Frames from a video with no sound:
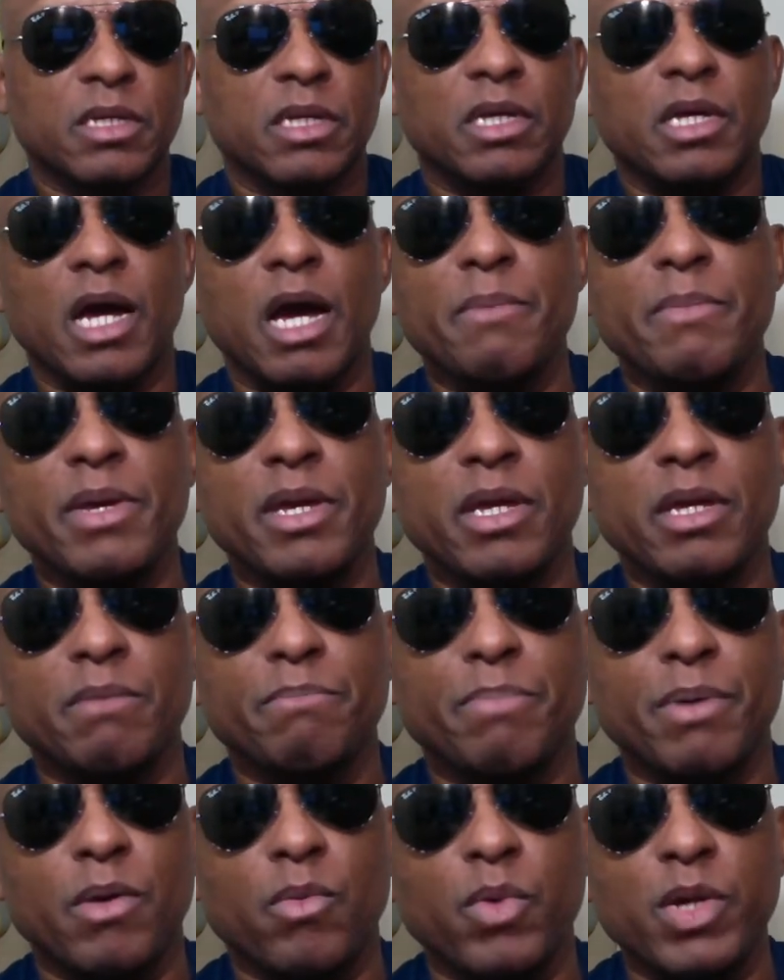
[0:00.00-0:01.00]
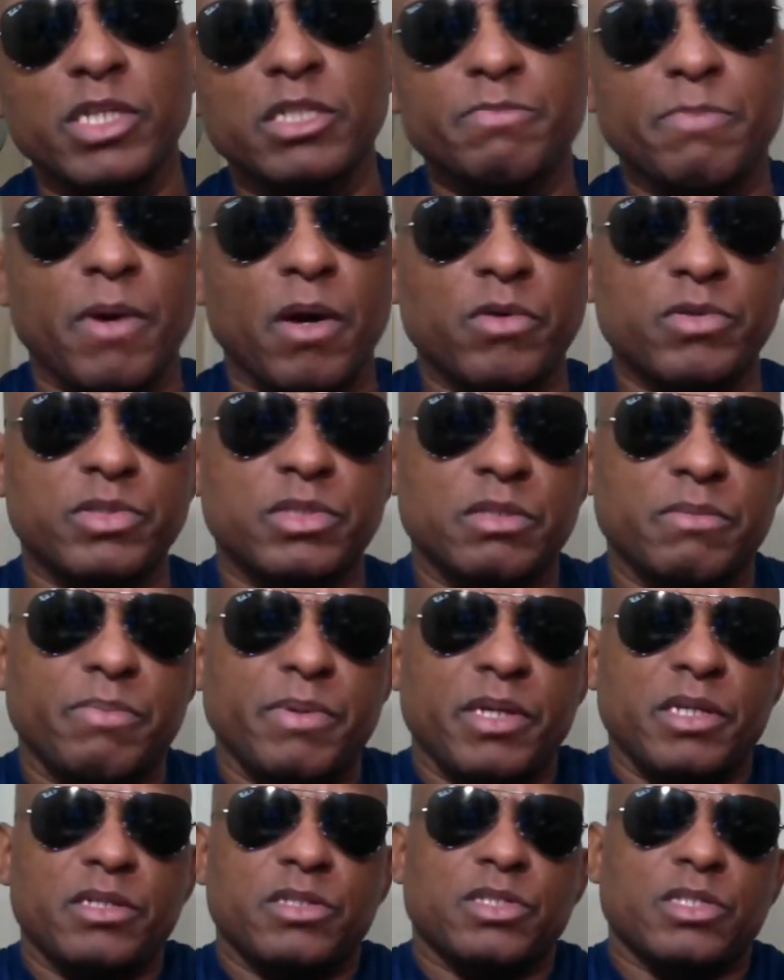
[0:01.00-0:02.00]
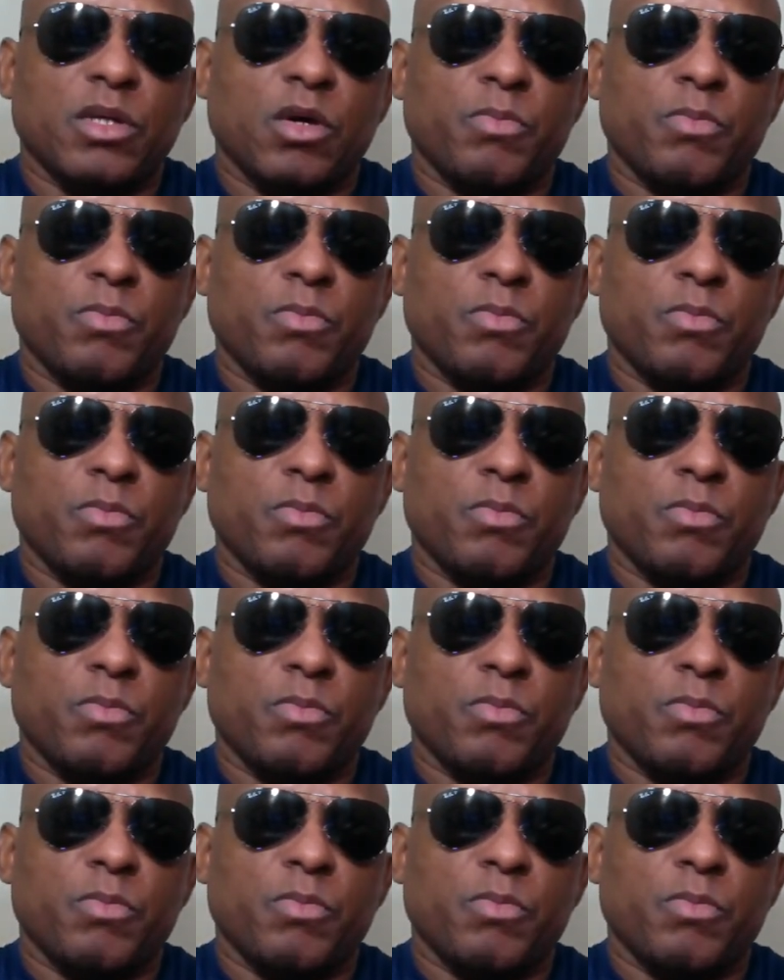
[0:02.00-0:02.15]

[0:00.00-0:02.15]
I mean, but we're supposed to be so